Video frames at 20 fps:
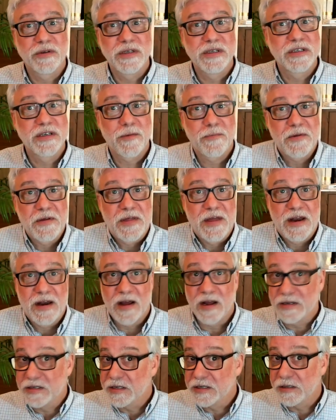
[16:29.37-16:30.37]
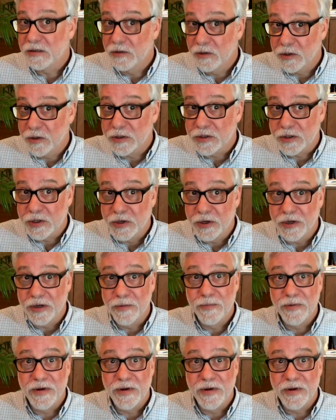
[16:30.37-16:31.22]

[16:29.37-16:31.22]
in something that not just looks good,